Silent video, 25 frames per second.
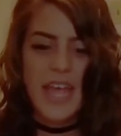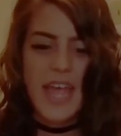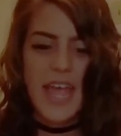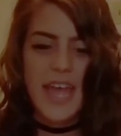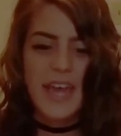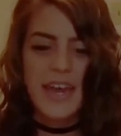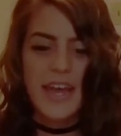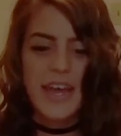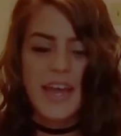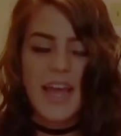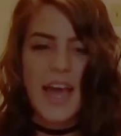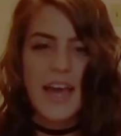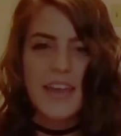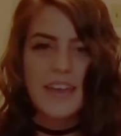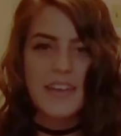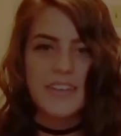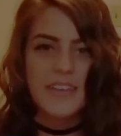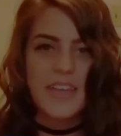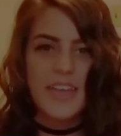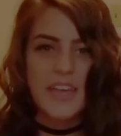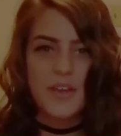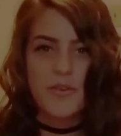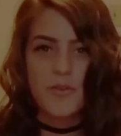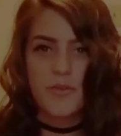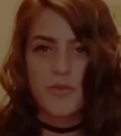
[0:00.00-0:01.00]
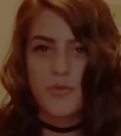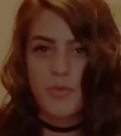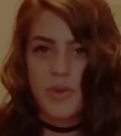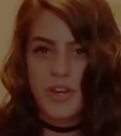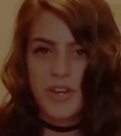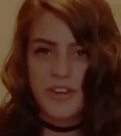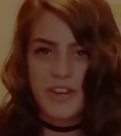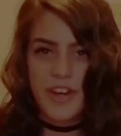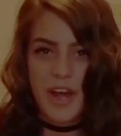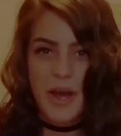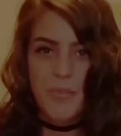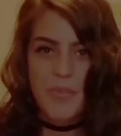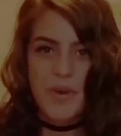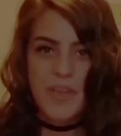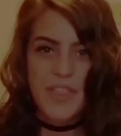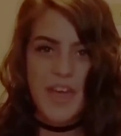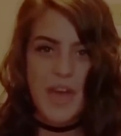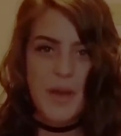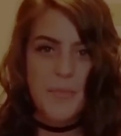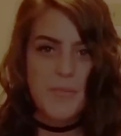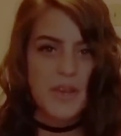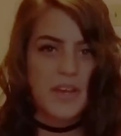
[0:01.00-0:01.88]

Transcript: And I kind of was weirded out by that,